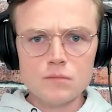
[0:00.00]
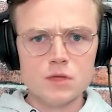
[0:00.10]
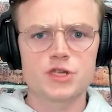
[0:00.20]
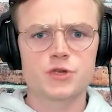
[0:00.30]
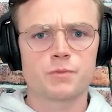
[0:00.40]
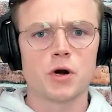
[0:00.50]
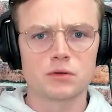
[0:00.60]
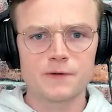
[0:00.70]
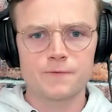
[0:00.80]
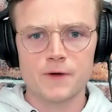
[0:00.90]
is
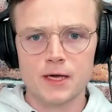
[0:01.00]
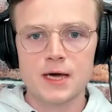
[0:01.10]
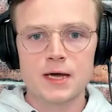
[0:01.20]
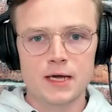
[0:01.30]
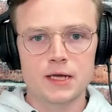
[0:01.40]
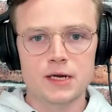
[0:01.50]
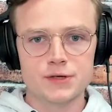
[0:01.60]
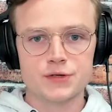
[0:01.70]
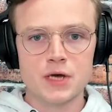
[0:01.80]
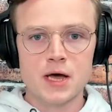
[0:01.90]
prolific. It
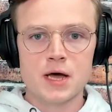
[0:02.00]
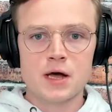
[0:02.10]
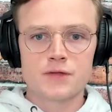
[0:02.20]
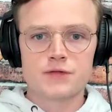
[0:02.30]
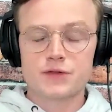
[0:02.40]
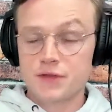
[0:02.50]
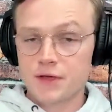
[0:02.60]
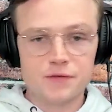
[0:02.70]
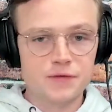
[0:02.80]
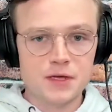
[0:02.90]
is
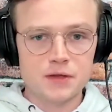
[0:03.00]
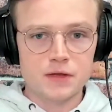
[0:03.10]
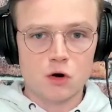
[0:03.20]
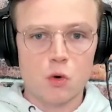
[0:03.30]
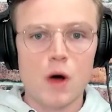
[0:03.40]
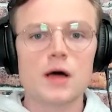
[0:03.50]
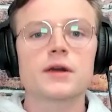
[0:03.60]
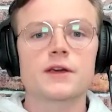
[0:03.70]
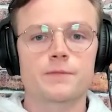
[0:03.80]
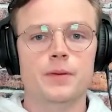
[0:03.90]
the
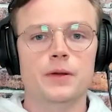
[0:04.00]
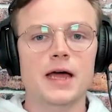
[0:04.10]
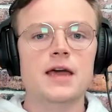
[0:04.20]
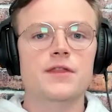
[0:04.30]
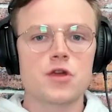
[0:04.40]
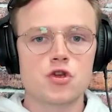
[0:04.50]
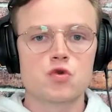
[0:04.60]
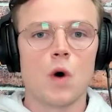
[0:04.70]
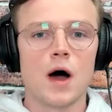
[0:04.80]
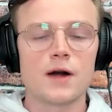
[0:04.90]
quality of play that you
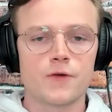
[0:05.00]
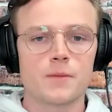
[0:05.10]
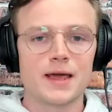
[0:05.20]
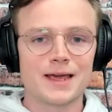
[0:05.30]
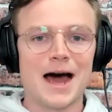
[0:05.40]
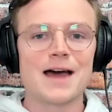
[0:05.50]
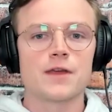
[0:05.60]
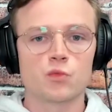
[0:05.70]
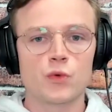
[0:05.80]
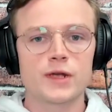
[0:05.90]
want from a guy
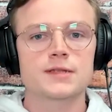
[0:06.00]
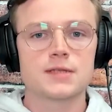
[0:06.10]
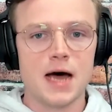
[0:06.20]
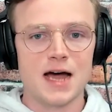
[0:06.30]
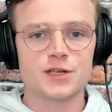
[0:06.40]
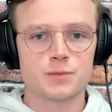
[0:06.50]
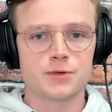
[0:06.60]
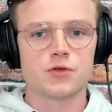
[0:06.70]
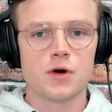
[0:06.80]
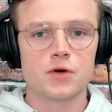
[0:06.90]
that wins the Heisman
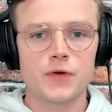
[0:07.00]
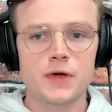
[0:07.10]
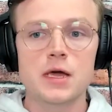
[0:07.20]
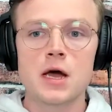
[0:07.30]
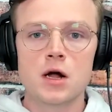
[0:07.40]
Trophy.